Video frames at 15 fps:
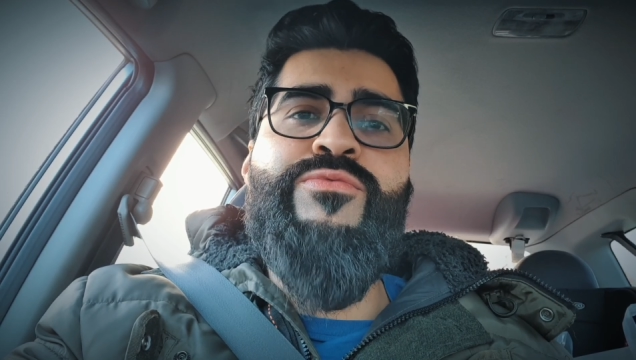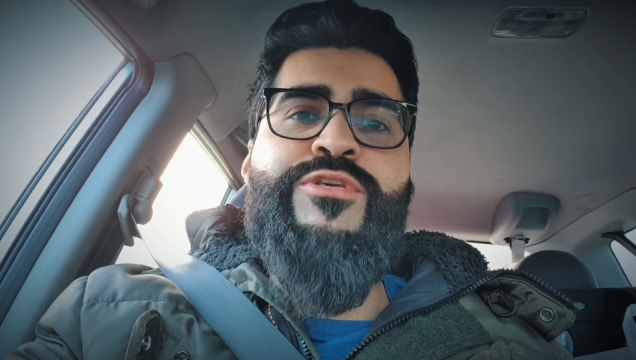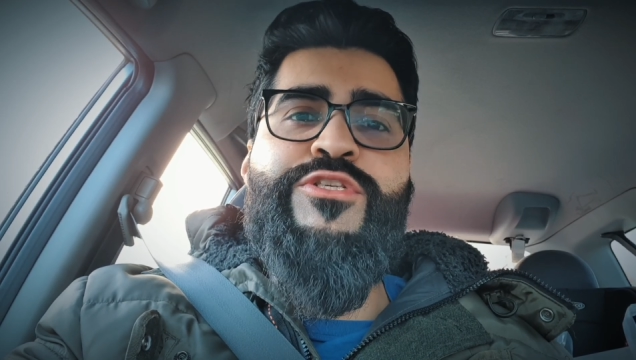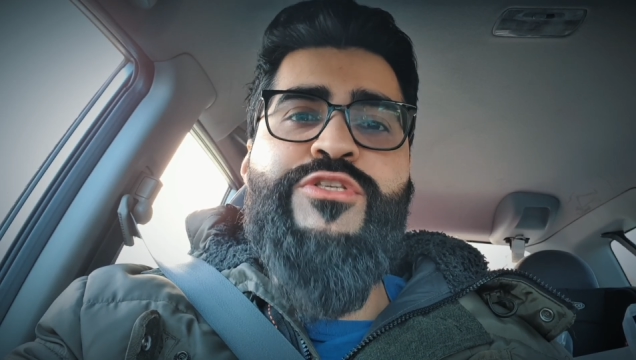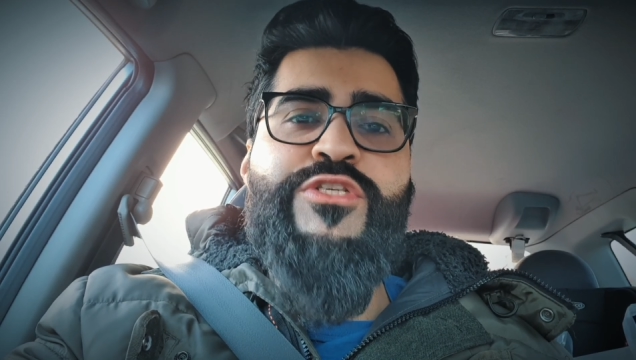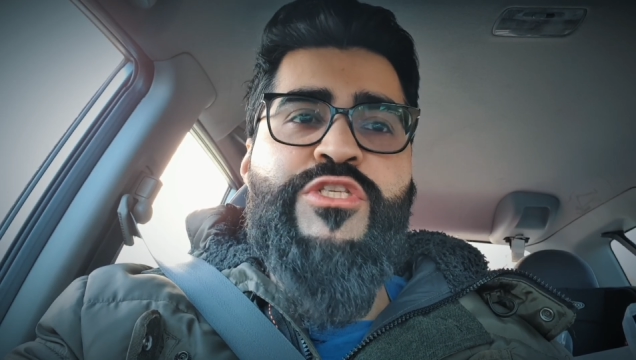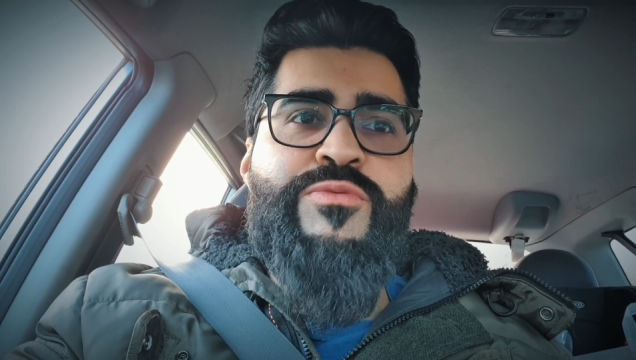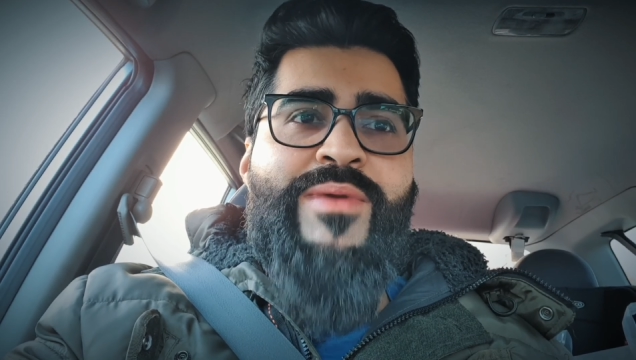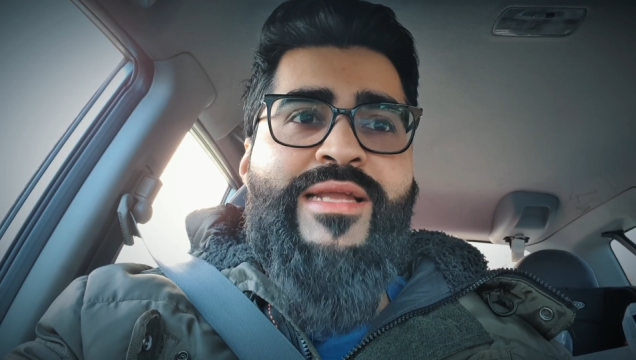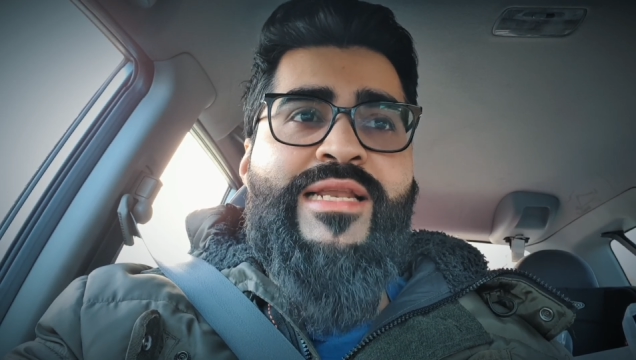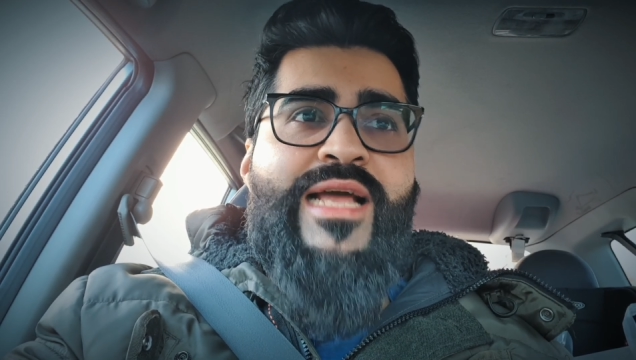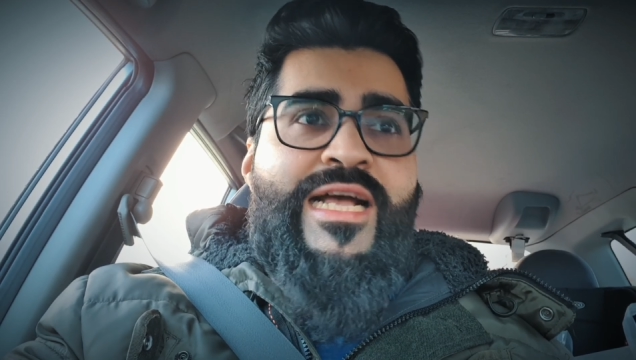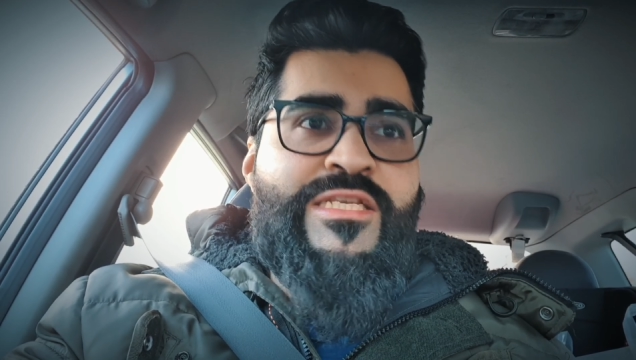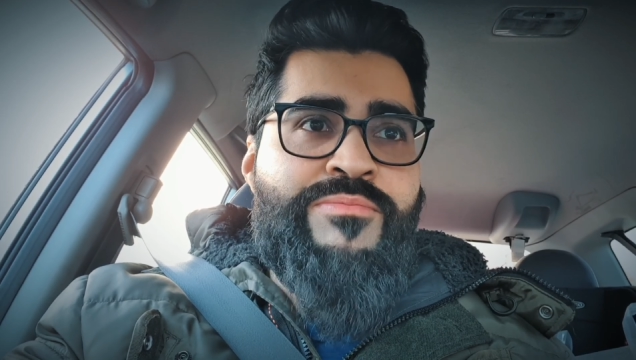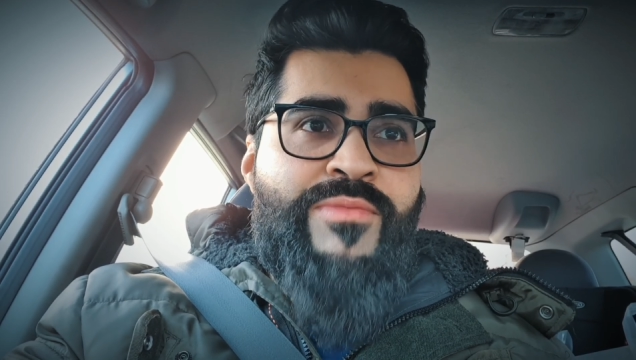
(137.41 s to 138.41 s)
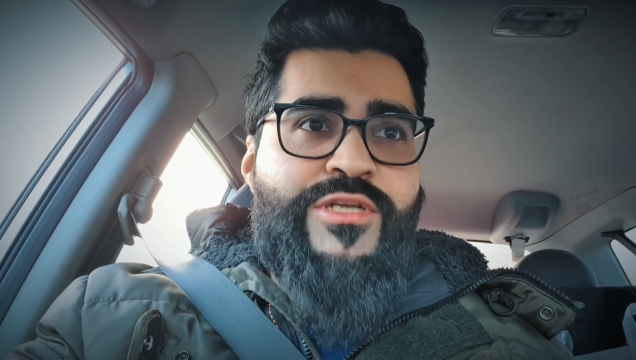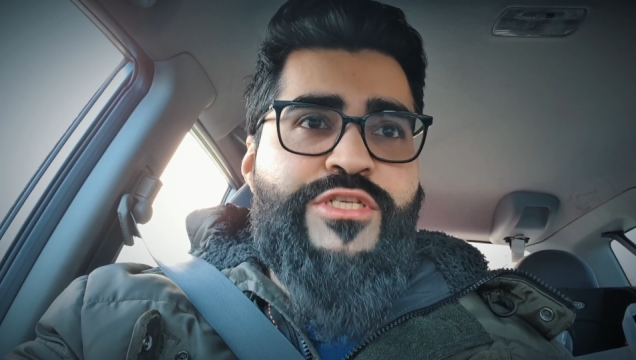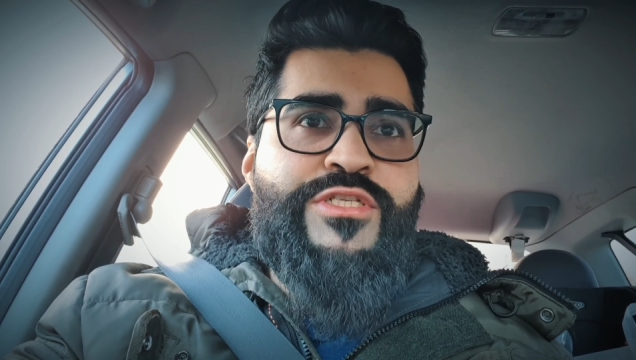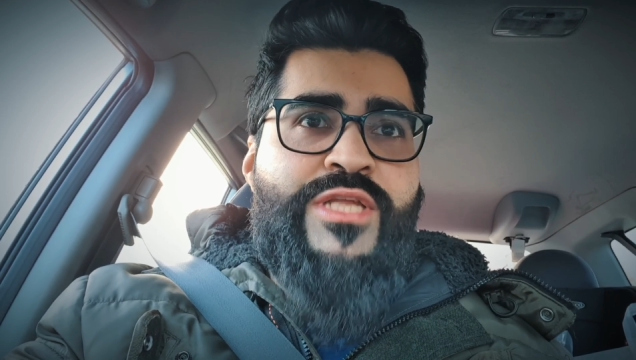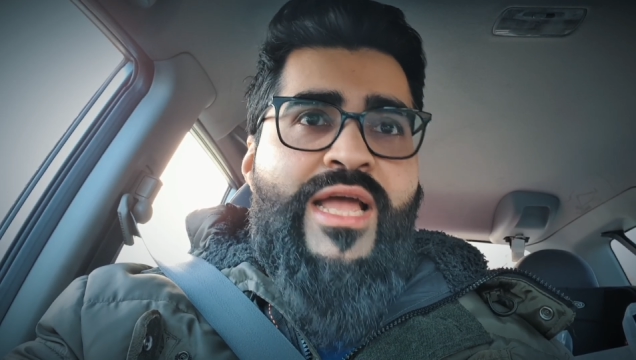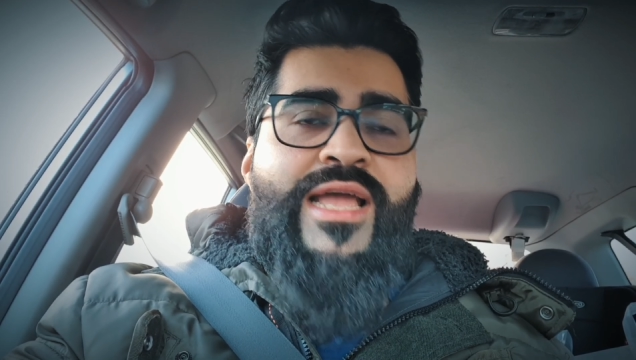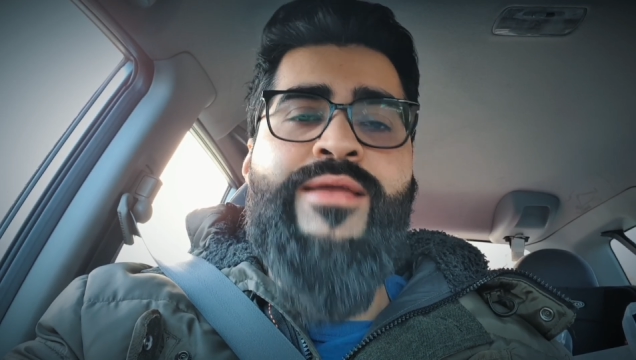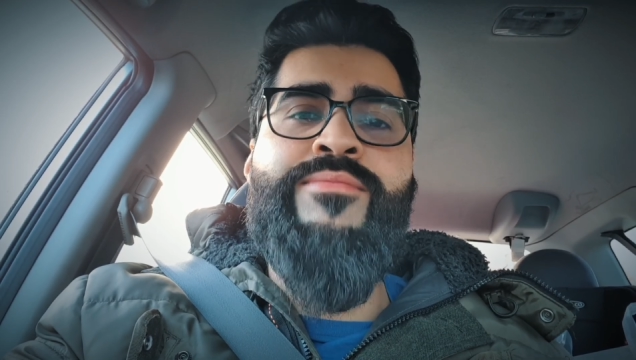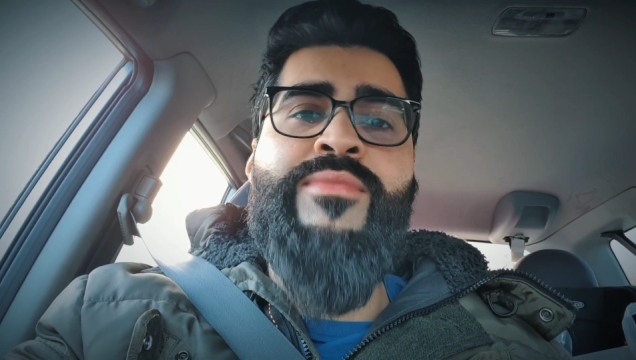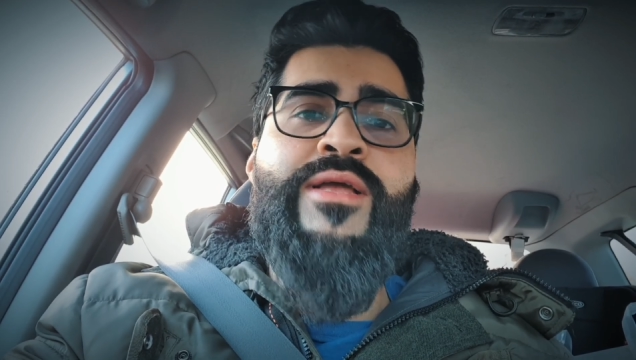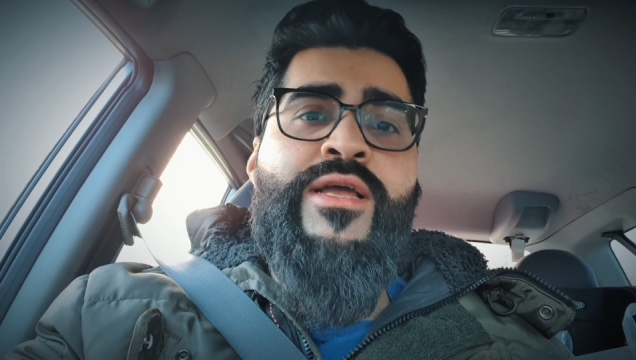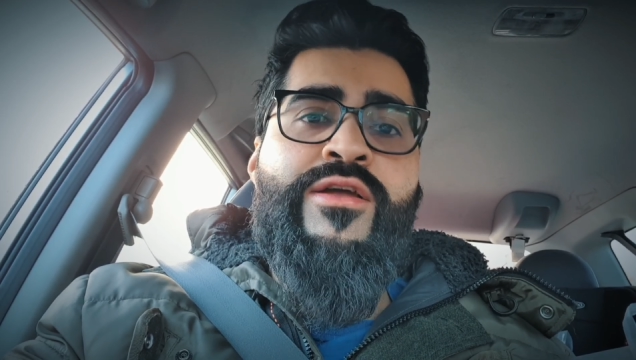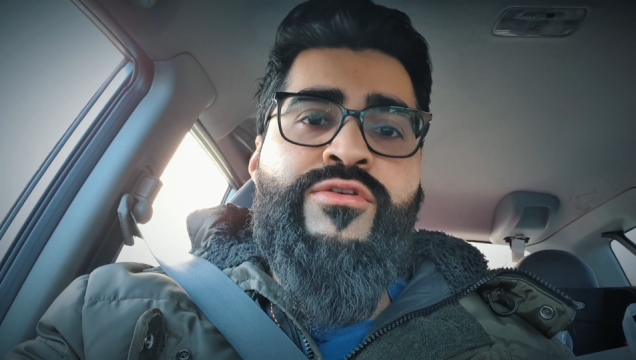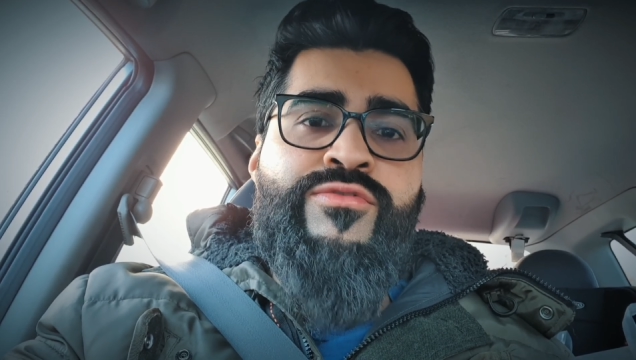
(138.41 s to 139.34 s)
we should spend as much time